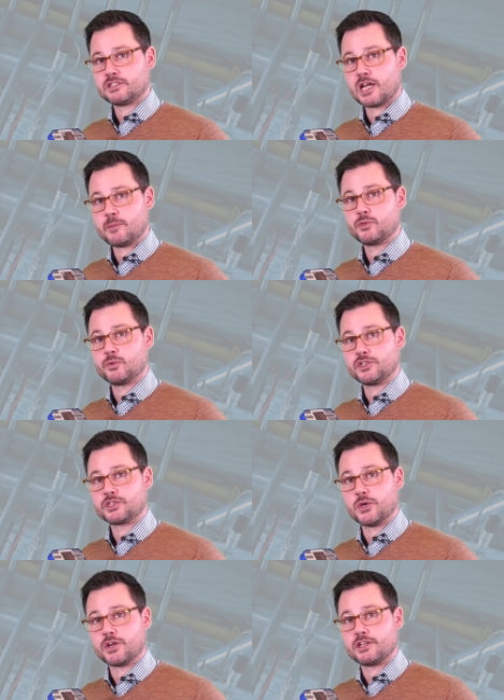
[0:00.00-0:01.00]
time to
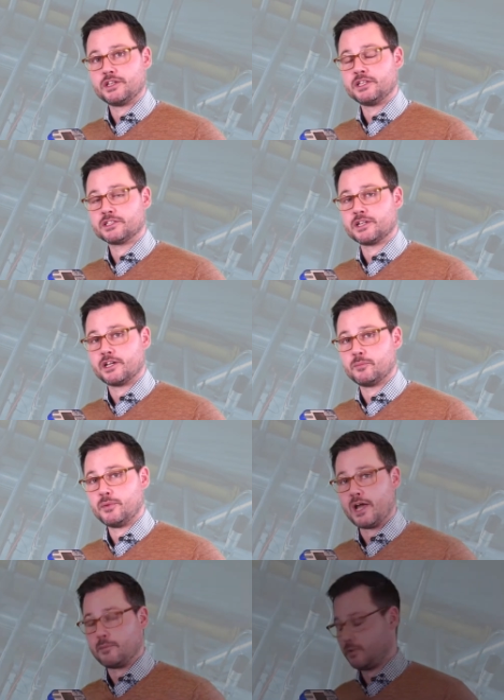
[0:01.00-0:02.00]
insert it inside the
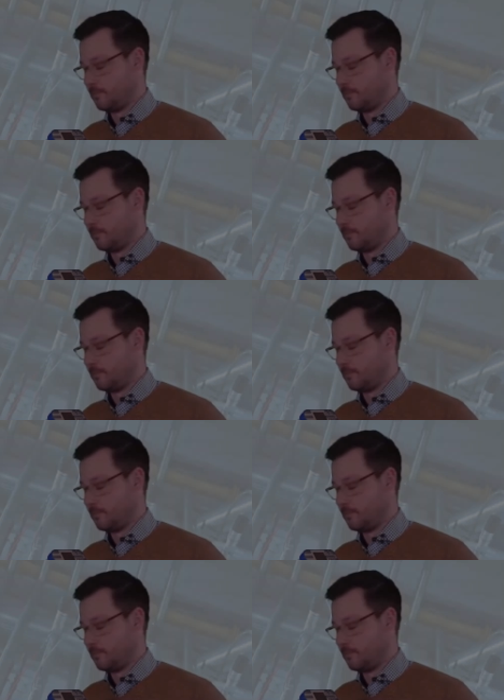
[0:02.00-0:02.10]
pipe.